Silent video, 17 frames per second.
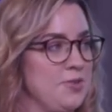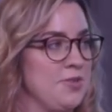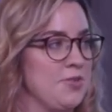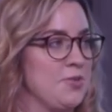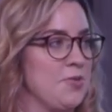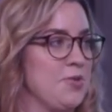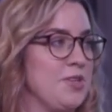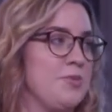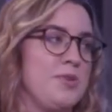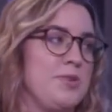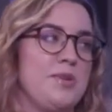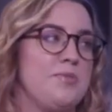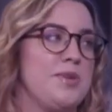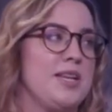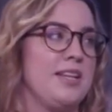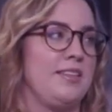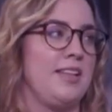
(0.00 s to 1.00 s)
There's going to be a
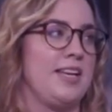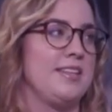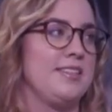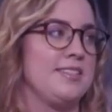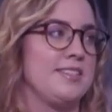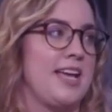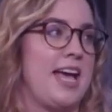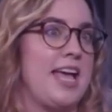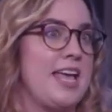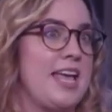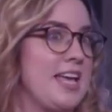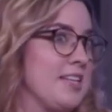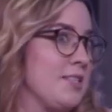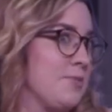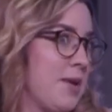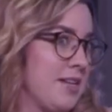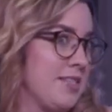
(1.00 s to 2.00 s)
MENA list. I
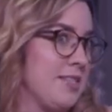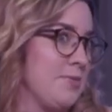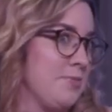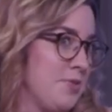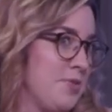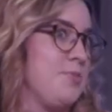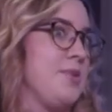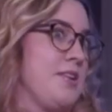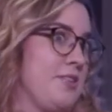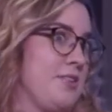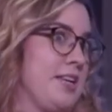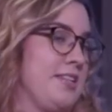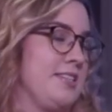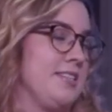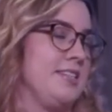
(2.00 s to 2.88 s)
expect him to be on it.